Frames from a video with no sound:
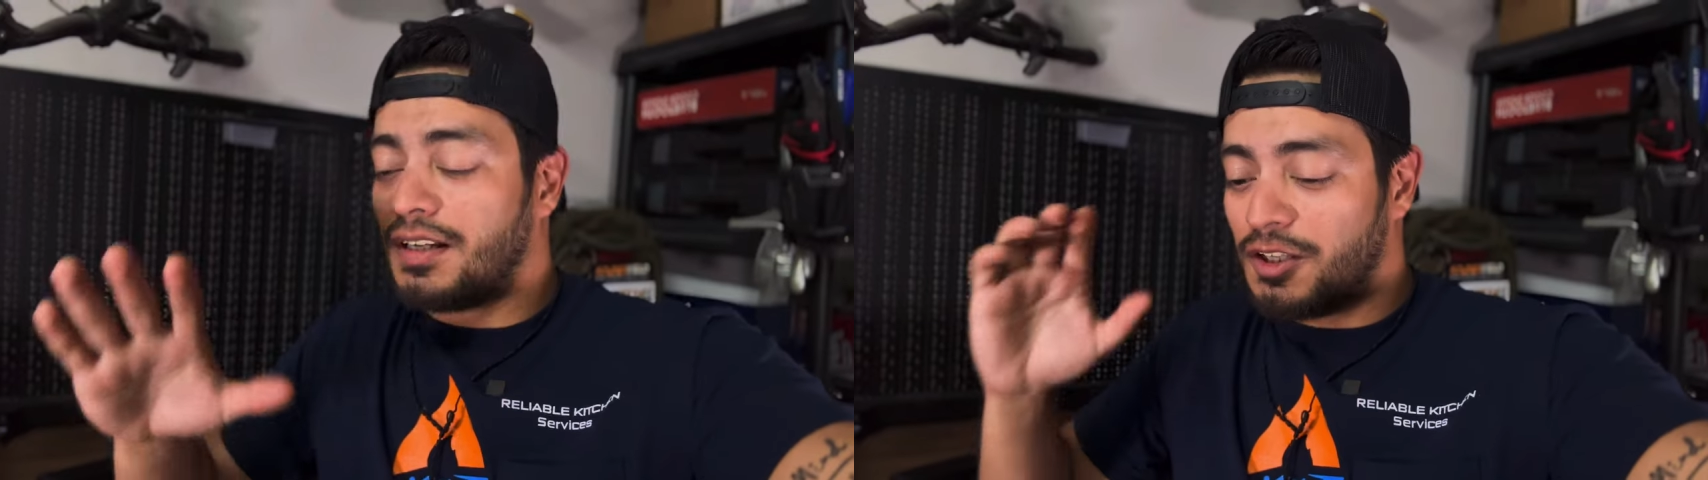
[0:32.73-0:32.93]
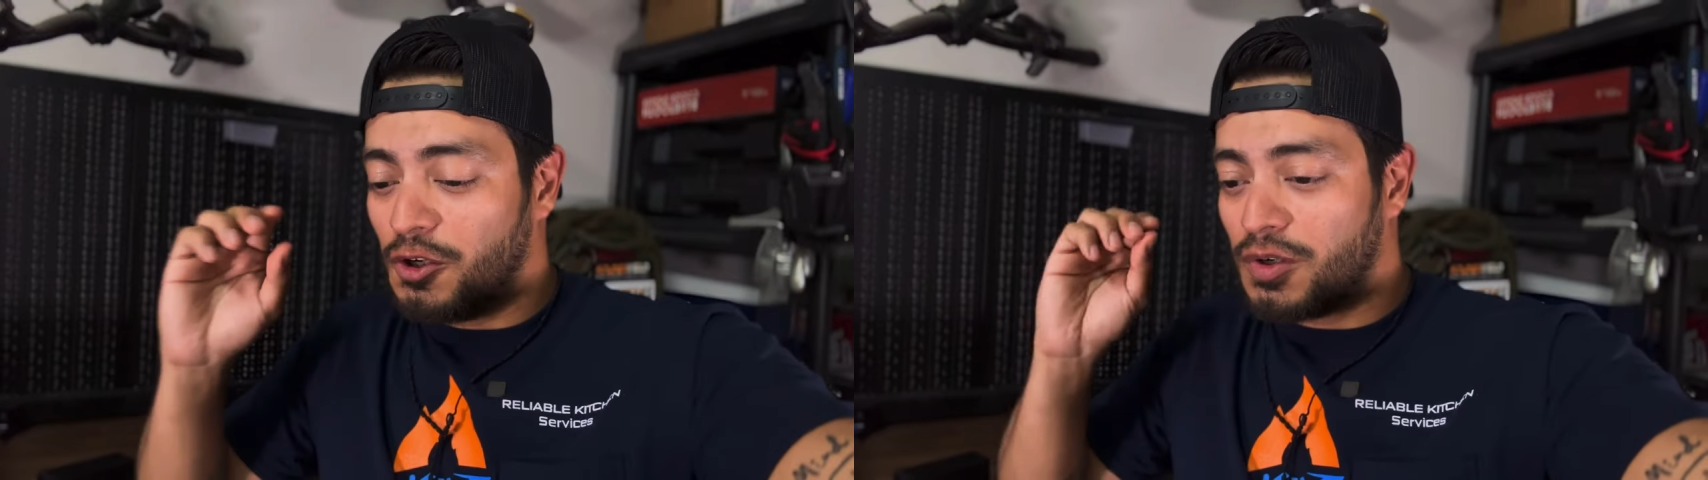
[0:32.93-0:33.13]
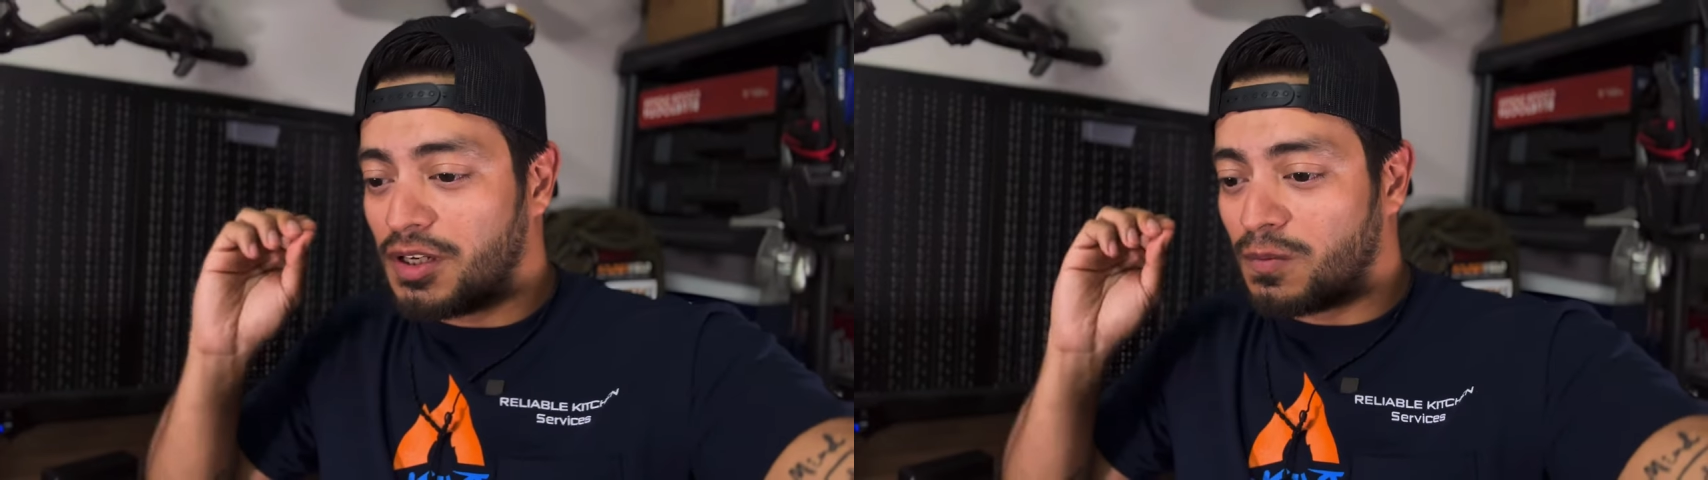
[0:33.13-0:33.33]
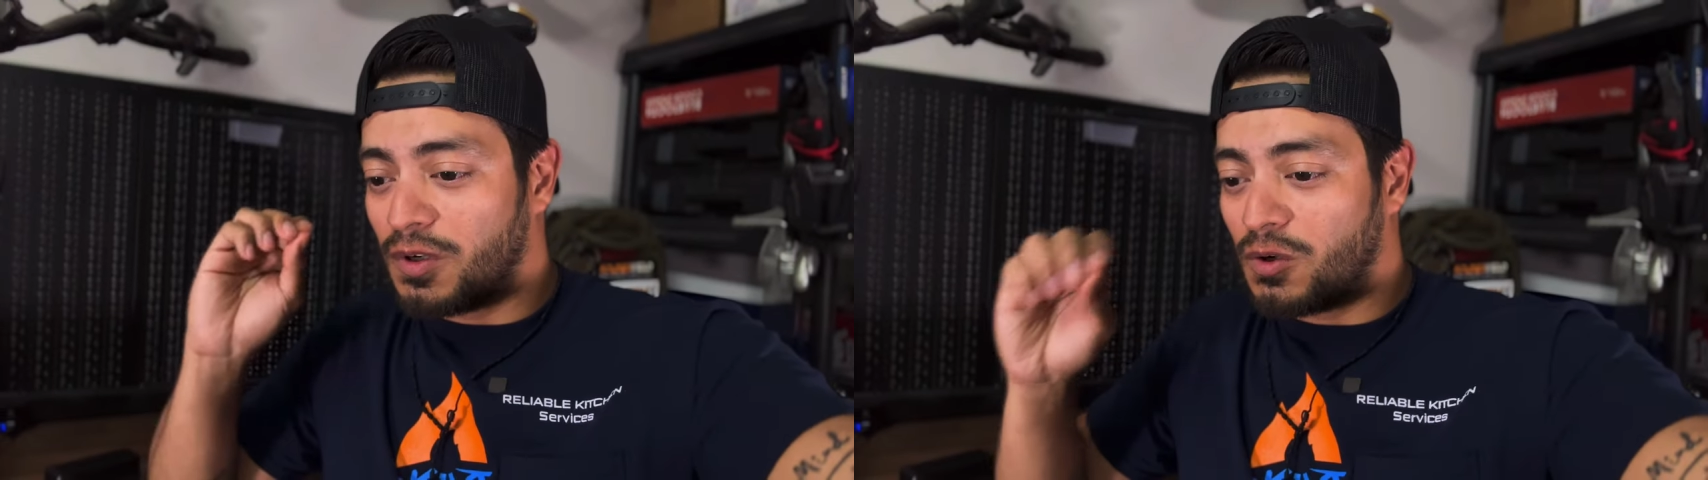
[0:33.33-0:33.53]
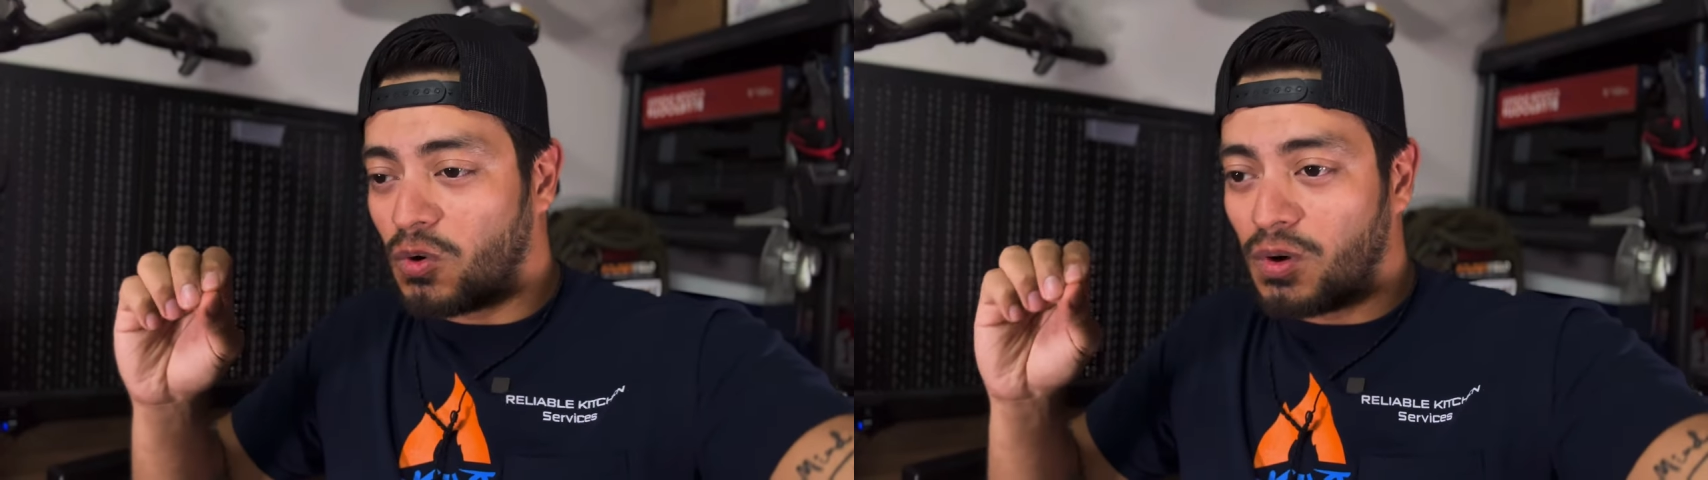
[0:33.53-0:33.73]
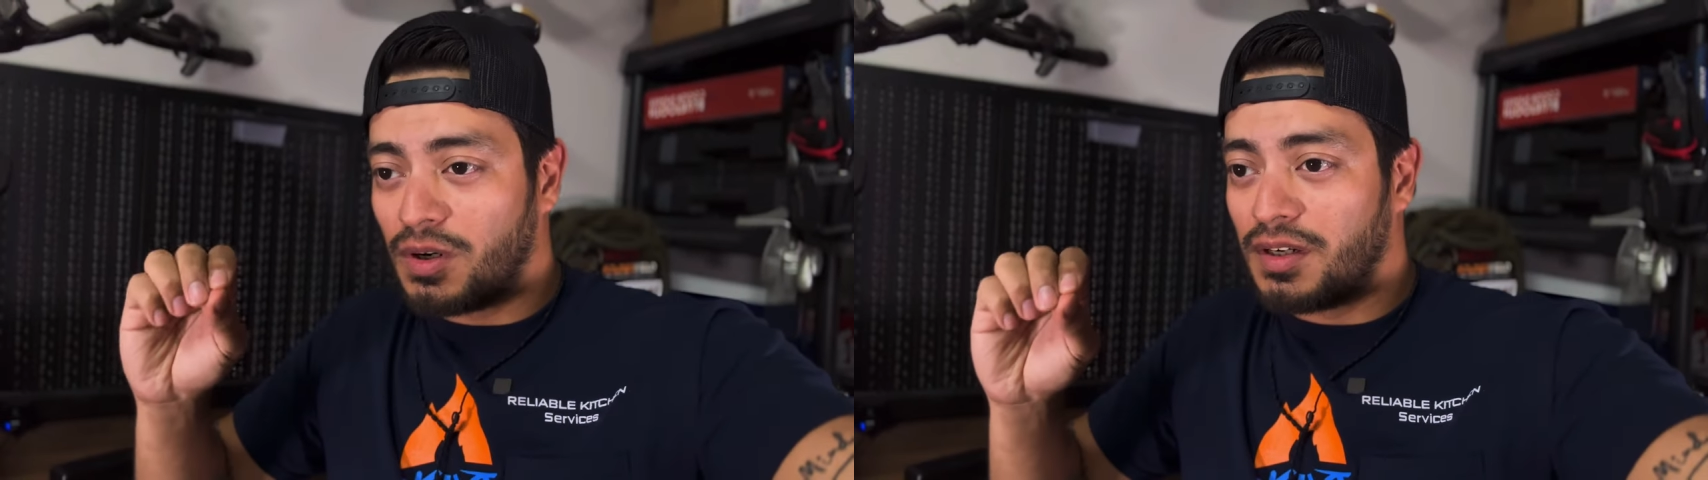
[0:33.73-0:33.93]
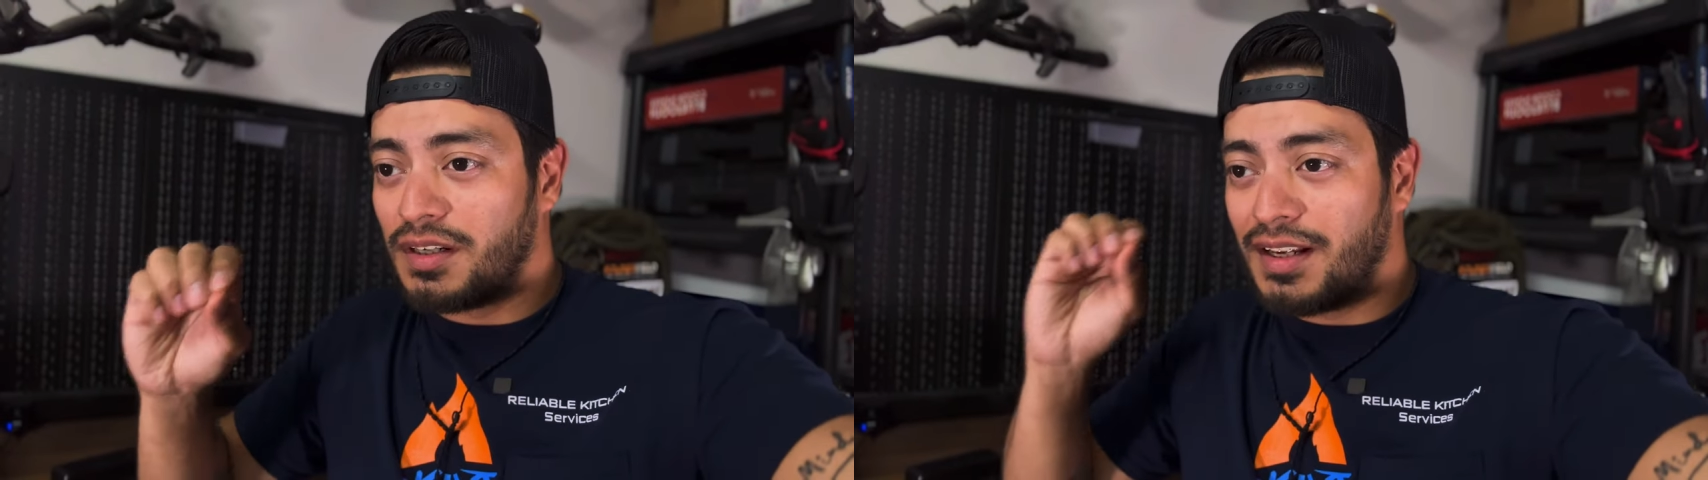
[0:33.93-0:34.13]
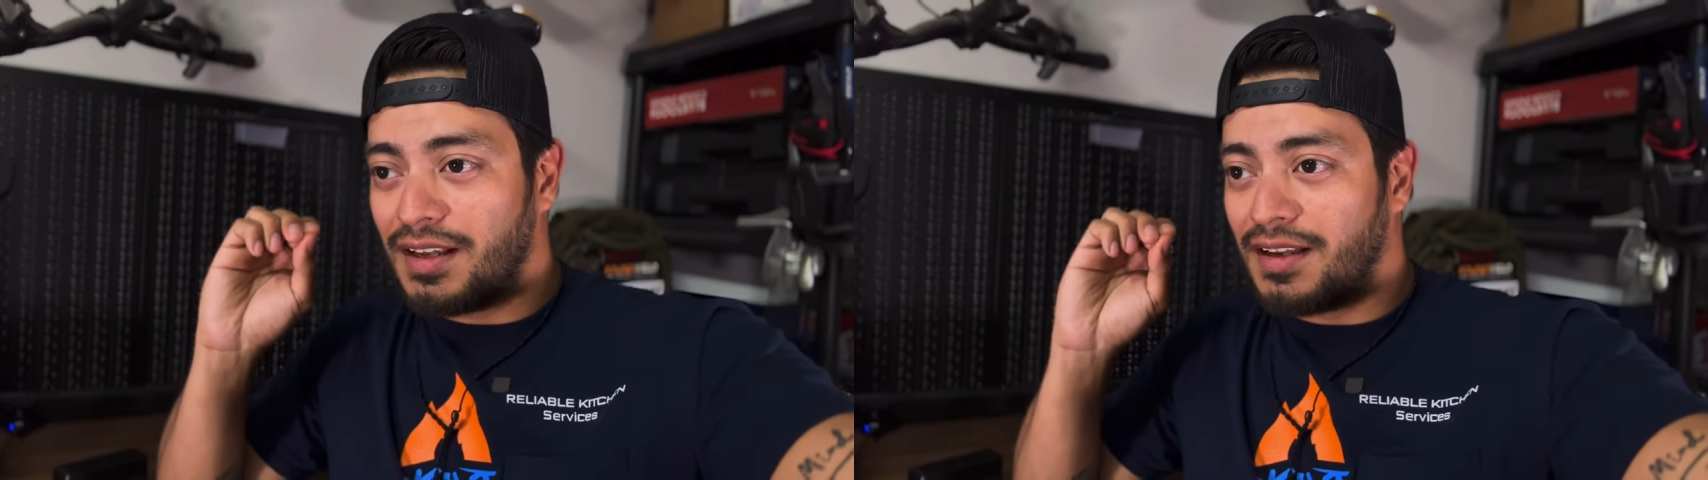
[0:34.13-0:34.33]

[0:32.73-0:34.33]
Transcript: You can record